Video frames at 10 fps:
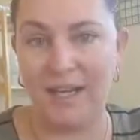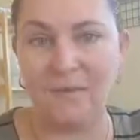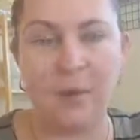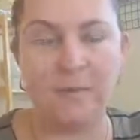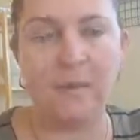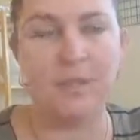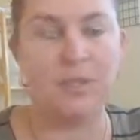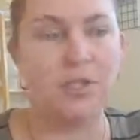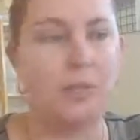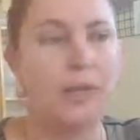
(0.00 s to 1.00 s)
it probably
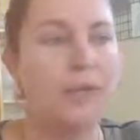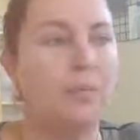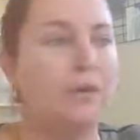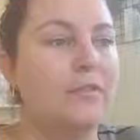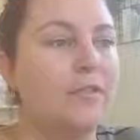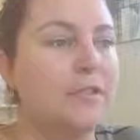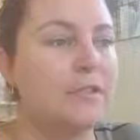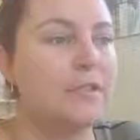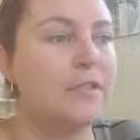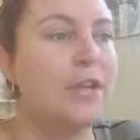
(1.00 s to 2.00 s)
isn't showing in your profit and
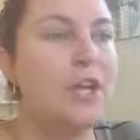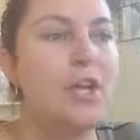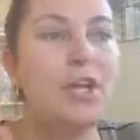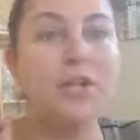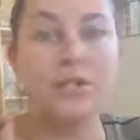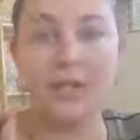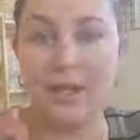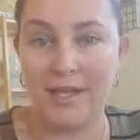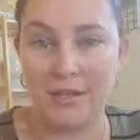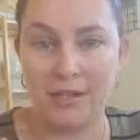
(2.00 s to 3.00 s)
loss. So
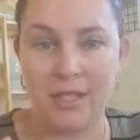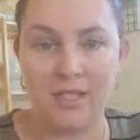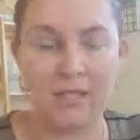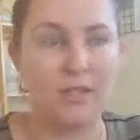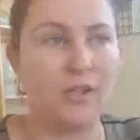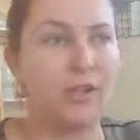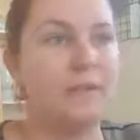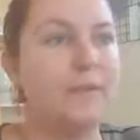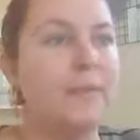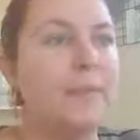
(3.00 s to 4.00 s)
that is your GST
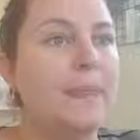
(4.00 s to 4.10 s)
turnover.